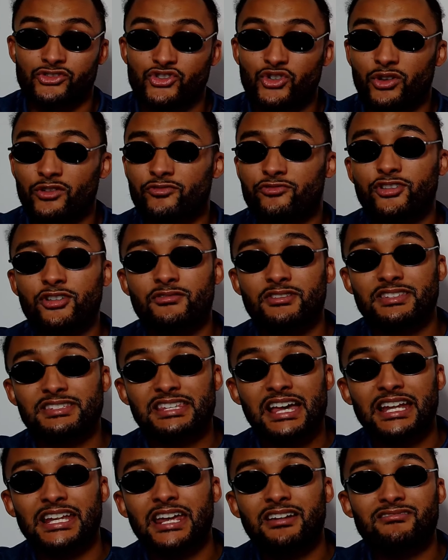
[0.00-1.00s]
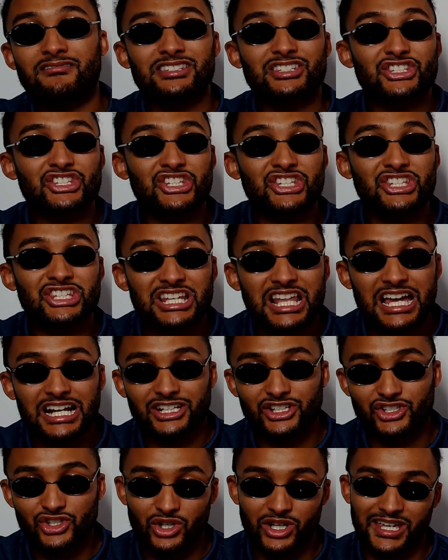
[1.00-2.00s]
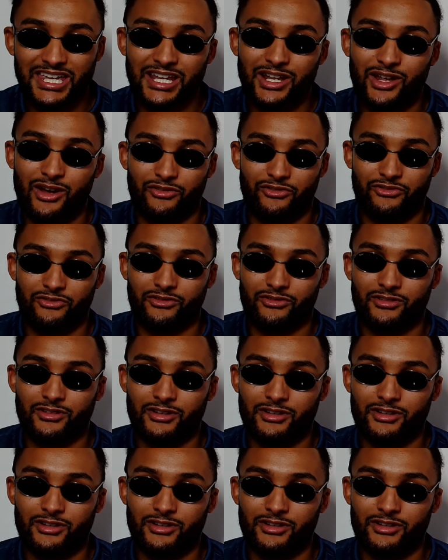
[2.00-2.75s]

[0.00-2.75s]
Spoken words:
John Fury sat there and slagged Sugar Hill off.